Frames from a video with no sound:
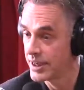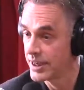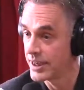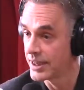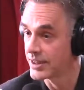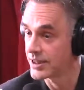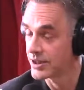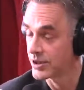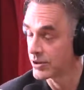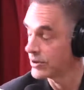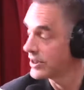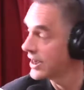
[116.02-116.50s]

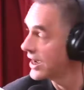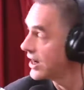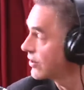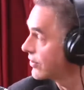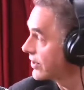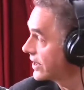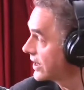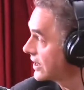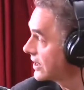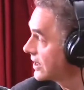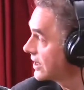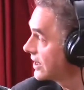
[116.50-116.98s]
And so now
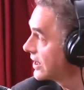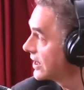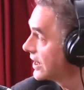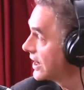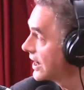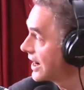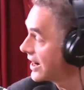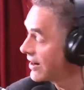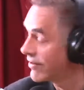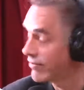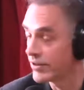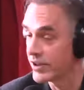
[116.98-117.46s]
they
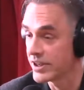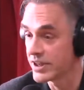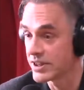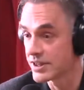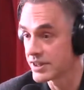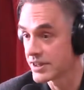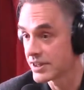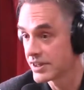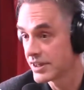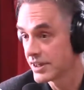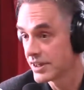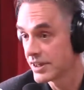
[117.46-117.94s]
have
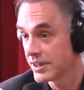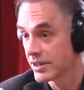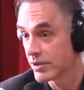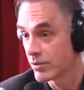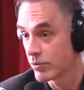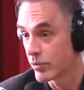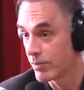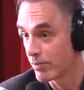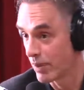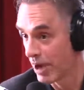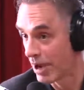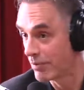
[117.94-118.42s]
this
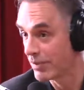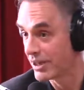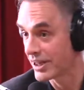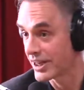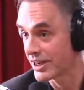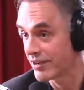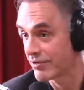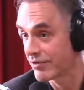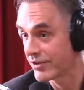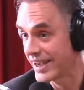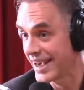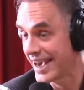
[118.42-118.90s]
Republic
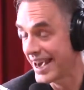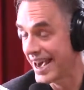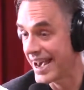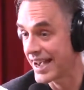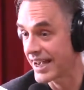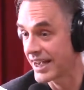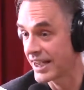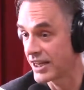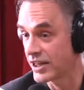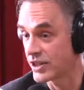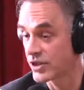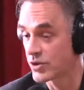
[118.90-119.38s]
of
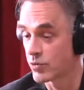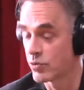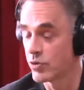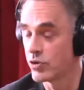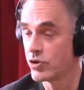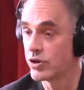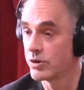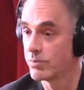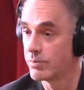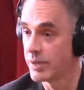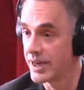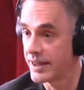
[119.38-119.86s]
Kek, and it's
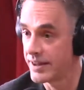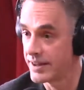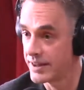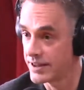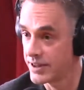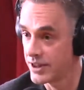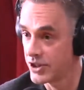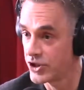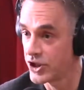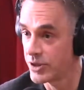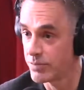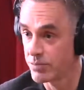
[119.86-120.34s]
ruled by
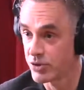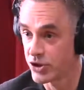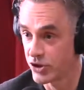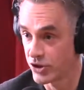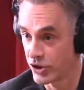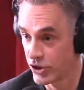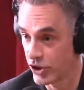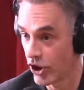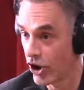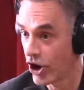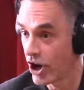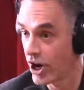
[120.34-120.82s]
this Egyptian
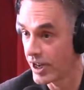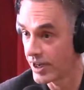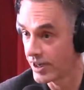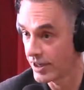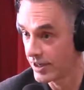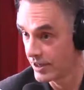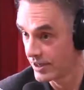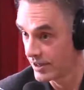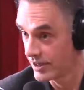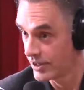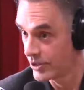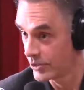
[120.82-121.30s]
god,
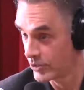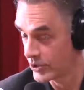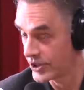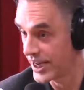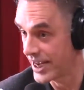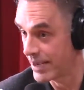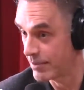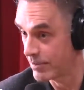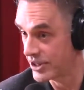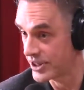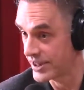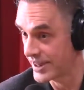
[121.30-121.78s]
whose
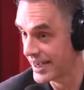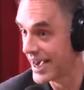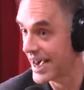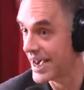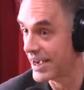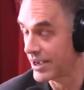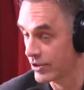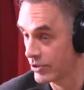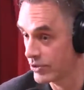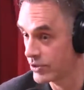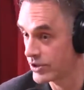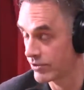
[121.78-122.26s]
name is
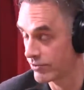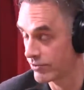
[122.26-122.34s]
Kek, who's a